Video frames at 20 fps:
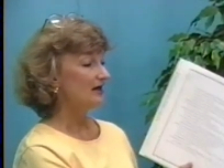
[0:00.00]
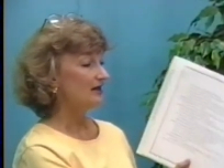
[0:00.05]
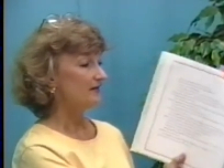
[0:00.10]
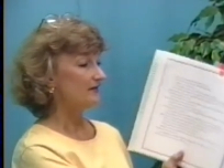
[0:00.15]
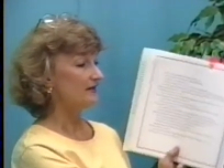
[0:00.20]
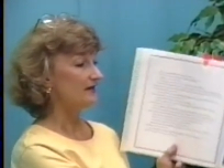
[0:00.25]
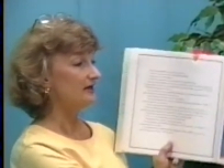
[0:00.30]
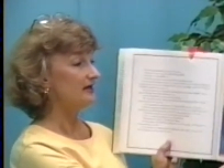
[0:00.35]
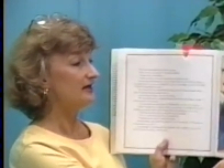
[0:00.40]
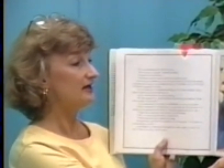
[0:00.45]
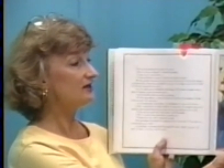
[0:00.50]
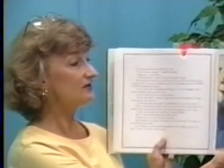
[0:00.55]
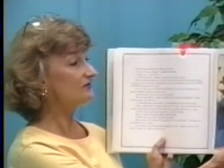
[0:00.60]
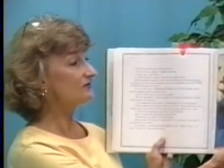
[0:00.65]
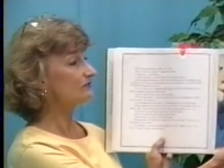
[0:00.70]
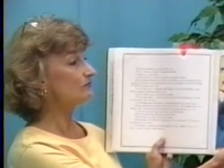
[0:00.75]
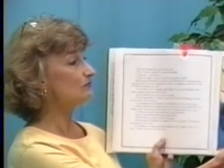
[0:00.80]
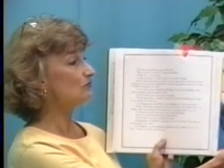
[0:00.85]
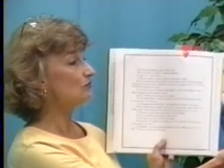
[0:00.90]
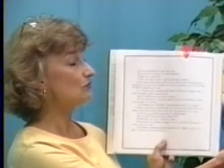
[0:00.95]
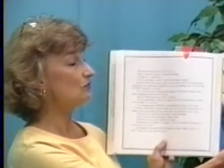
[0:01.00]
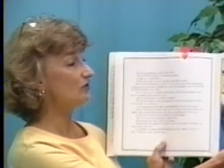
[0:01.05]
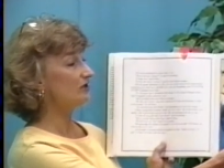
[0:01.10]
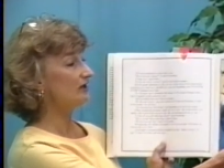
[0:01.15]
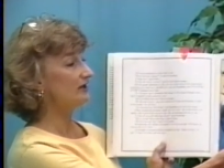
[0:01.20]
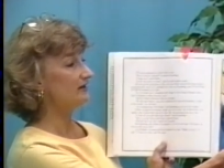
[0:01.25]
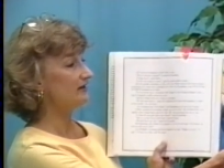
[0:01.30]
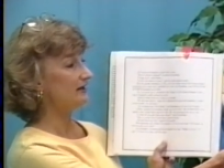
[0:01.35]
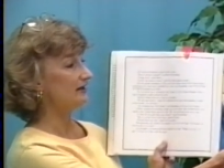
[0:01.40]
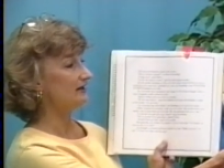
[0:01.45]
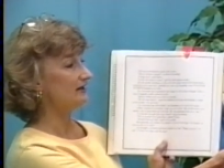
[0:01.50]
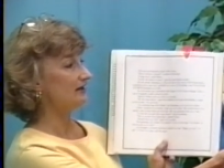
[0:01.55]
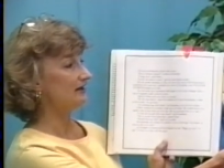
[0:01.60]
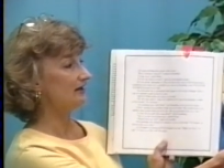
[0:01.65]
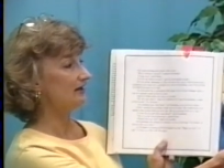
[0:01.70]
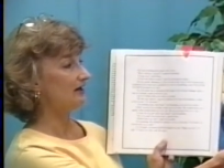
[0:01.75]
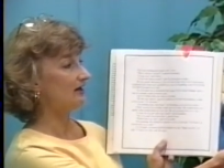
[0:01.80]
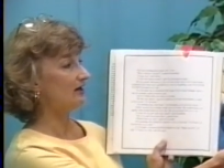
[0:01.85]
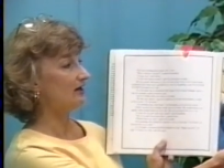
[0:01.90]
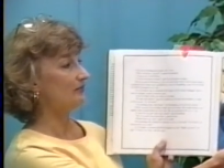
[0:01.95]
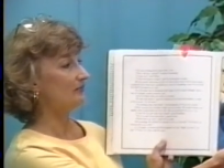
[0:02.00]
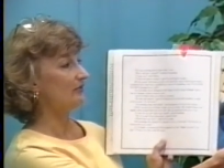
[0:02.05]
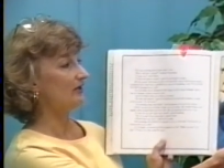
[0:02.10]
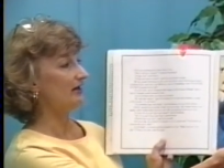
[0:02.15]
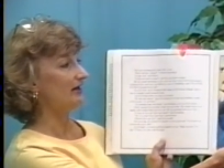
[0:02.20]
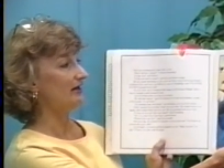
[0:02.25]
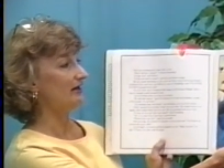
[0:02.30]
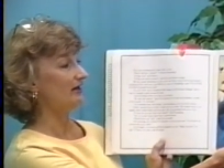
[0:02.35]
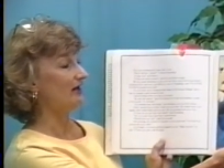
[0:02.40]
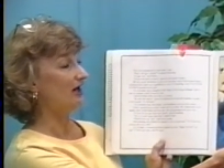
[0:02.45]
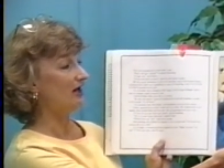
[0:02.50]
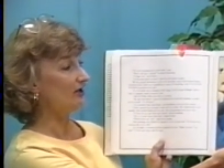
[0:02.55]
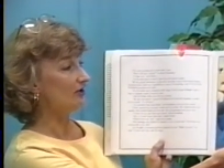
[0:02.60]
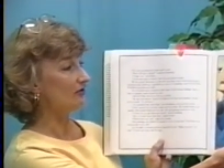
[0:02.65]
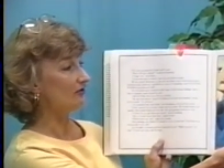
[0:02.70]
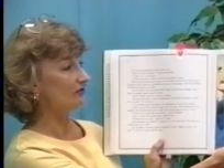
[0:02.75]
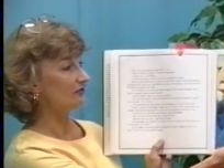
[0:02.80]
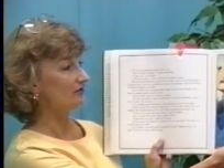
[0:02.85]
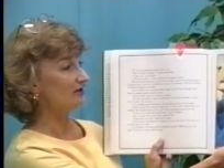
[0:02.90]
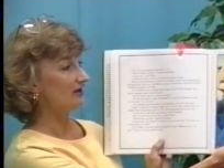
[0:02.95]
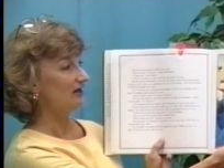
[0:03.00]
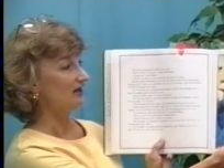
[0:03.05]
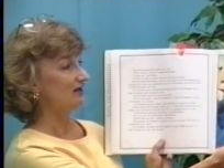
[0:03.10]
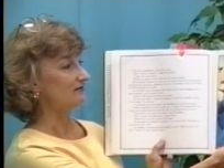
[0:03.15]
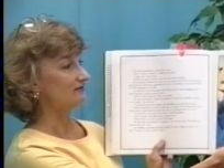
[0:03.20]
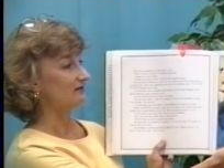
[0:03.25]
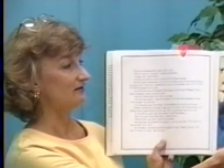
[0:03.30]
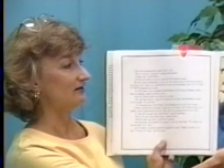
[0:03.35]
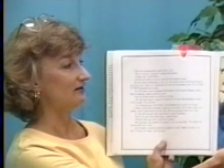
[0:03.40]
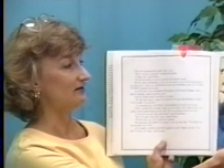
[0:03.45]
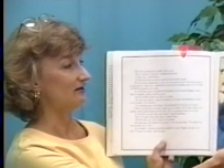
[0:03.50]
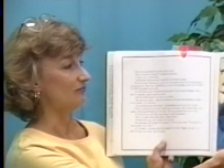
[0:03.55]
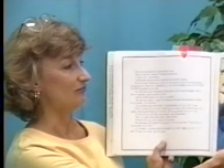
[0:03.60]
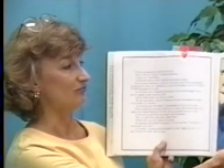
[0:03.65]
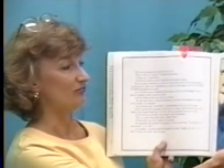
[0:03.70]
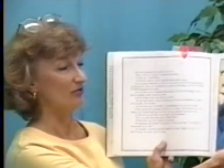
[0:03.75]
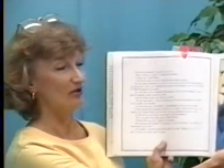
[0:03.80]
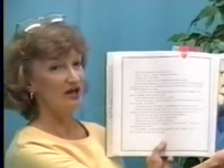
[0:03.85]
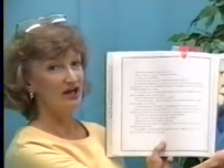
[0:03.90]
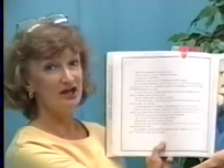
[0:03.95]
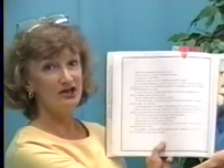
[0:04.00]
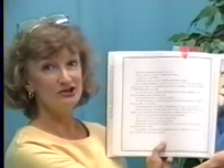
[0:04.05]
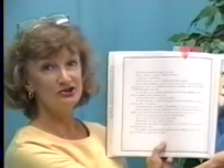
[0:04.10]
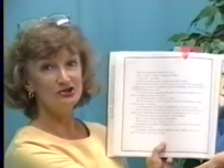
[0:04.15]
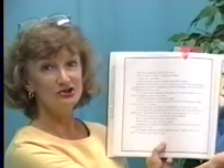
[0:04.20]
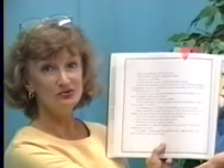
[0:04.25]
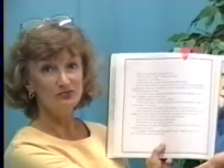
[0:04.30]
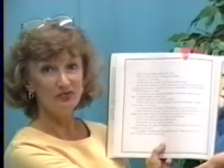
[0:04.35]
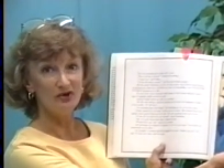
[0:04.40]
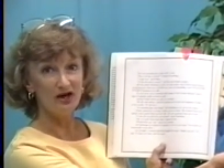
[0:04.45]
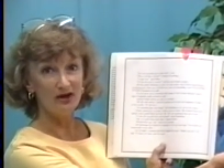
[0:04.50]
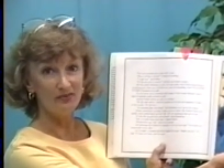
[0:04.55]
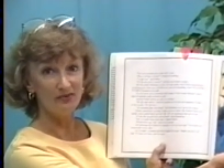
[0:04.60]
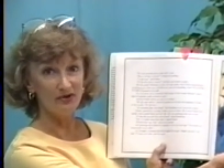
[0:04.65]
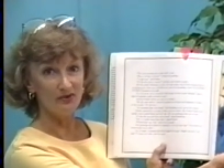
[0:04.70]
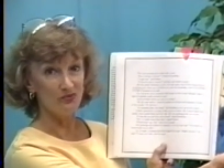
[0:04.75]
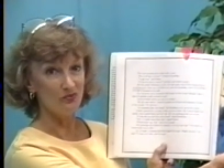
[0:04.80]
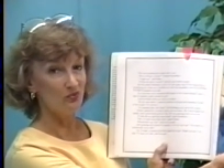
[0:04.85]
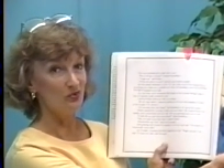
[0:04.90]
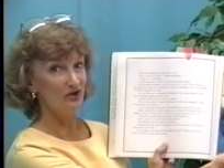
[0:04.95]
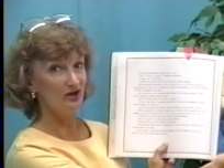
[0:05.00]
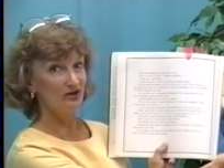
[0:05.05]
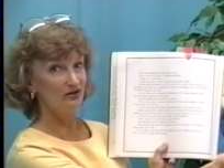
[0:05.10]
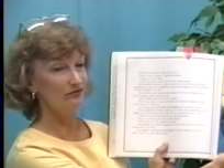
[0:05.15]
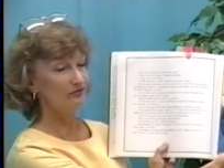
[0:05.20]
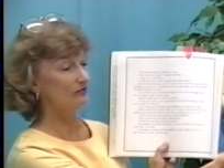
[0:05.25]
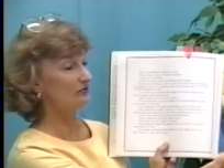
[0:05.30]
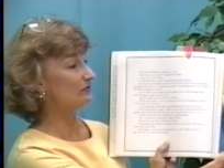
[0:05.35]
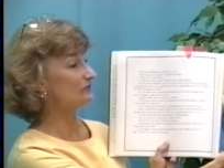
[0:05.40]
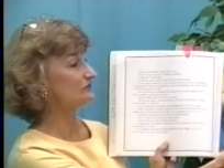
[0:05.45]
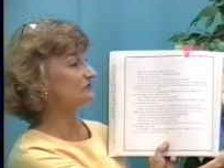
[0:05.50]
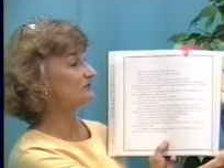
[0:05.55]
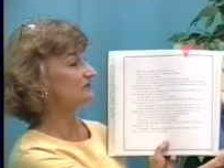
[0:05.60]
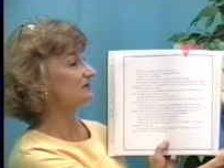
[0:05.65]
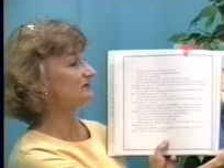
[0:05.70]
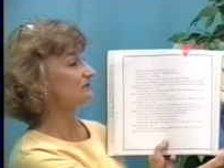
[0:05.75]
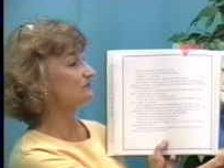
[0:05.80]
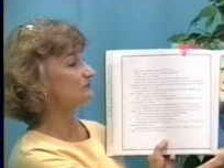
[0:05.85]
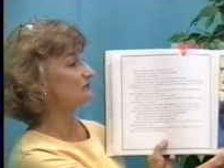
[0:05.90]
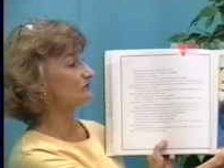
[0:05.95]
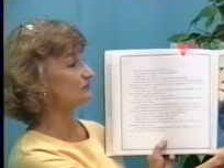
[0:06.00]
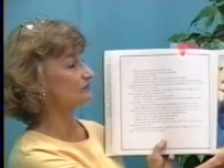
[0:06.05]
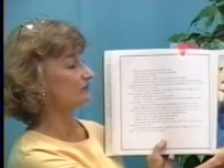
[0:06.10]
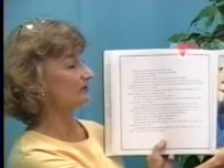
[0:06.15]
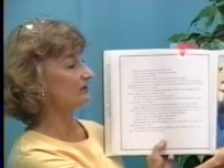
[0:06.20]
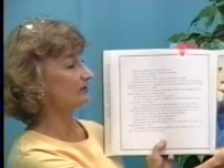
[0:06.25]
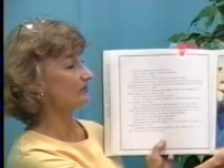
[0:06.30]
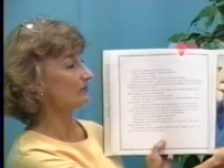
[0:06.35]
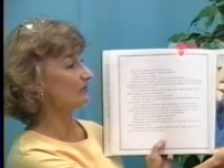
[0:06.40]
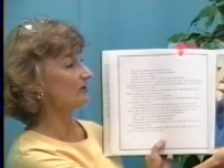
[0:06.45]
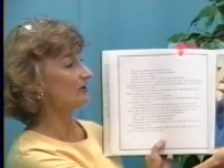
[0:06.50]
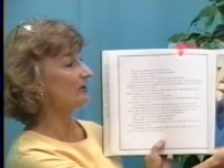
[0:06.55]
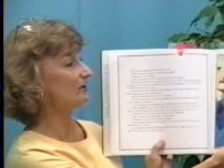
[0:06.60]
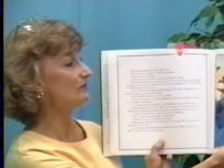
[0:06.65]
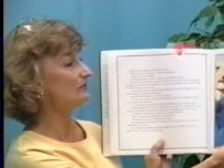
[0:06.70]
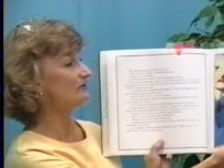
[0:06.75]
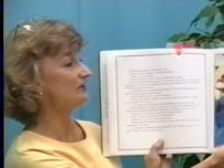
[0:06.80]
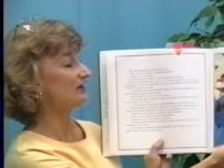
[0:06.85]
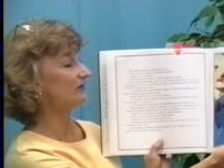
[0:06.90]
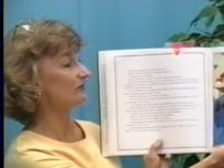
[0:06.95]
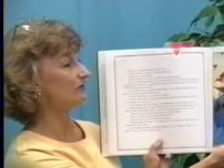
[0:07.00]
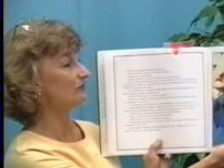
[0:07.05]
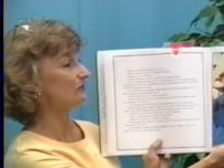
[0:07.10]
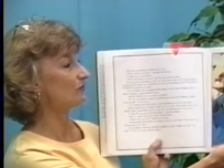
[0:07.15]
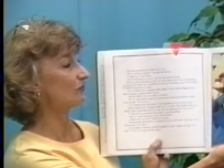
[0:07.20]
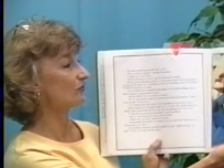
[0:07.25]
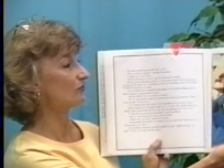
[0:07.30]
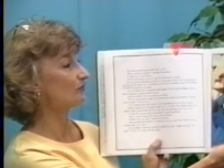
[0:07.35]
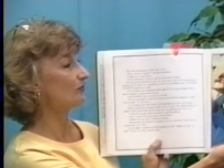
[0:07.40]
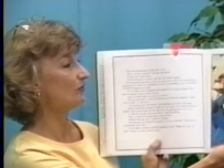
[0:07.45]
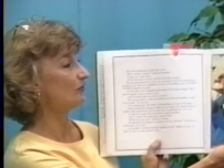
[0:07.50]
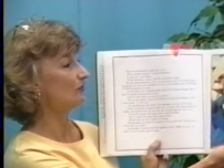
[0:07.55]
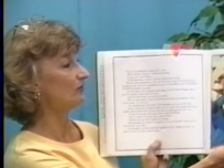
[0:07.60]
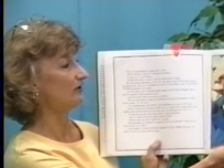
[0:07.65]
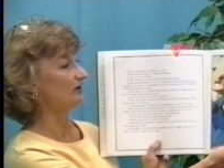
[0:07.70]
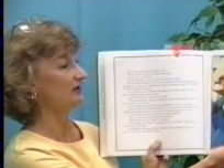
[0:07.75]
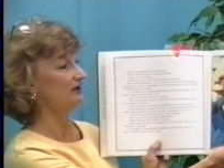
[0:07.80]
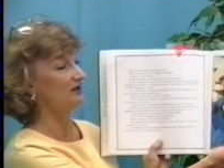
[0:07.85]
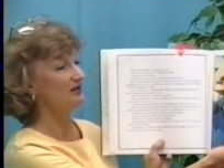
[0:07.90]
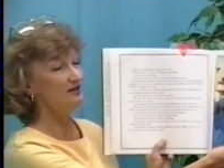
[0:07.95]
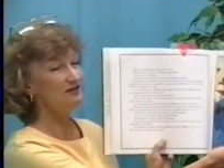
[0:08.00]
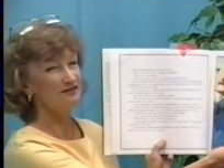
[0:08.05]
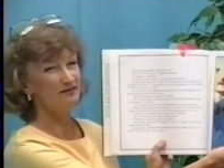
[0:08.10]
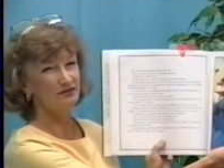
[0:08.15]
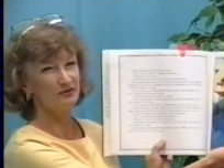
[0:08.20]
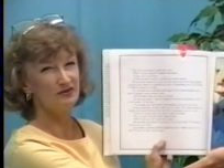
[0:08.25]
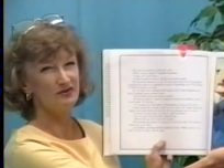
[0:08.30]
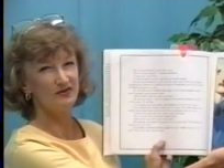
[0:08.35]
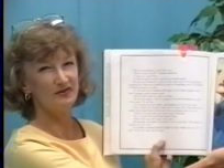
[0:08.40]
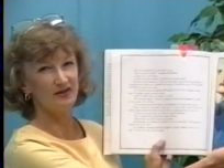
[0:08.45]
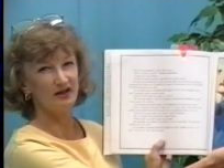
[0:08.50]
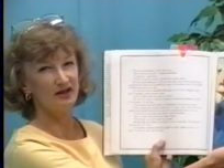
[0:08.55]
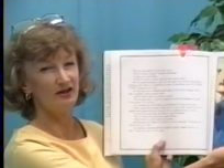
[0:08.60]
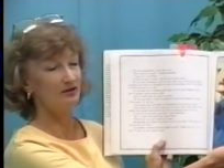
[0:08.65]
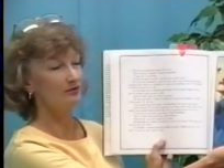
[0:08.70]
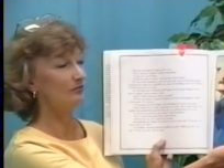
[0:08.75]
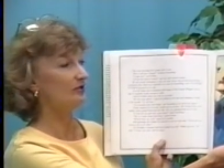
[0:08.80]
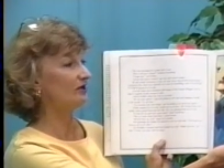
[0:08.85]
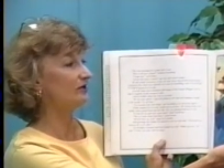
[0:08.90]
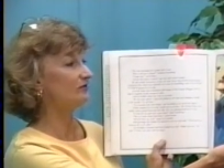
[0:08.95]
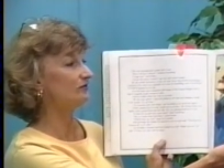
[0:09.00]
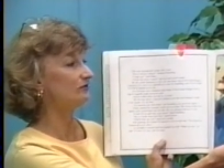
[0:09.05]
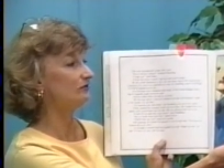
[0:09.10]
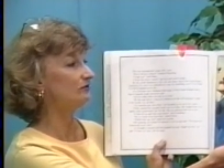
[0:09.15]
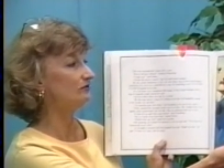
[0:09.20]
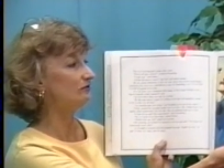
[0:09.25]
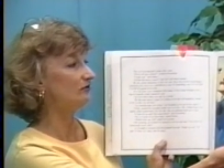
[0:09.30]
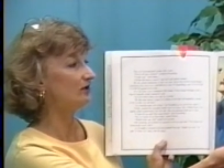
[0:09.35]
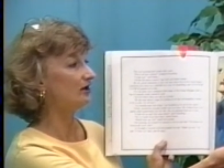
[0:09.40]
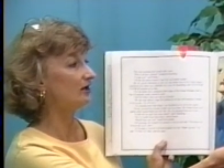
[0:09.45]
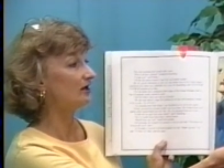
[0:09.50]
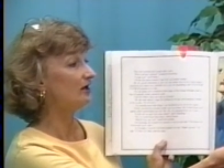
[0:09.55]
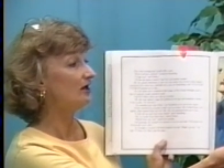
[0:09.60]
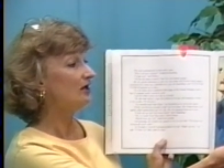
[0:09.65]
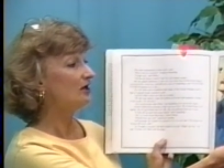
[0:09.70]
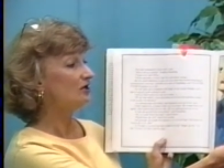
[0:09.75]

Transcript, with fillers: The next morning they get up, and Art has gotten a brand new puppy, one of those that was running around at the North Pole, and he's so excited about his new dog,